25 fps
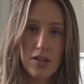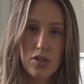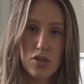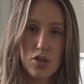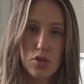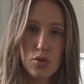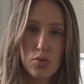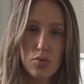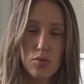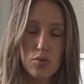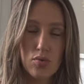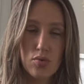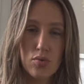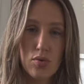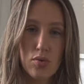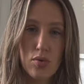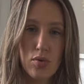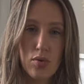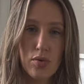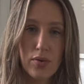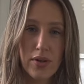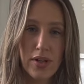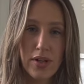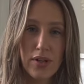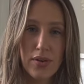
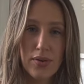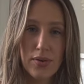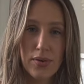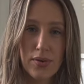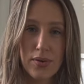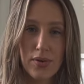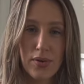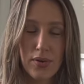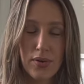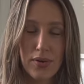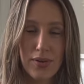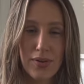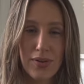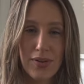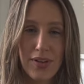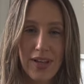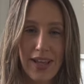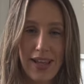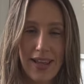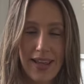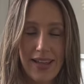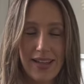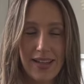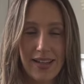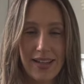drawing your core
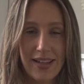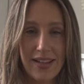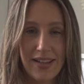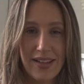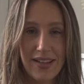in.